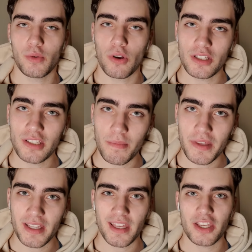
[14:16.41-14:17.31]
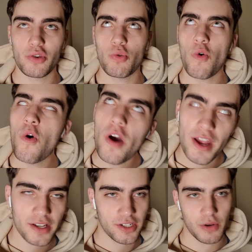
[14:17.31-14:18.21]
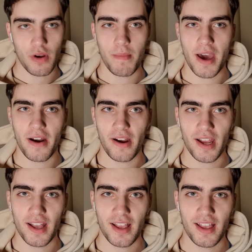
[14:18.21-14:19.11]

What's something that you wish you were better at?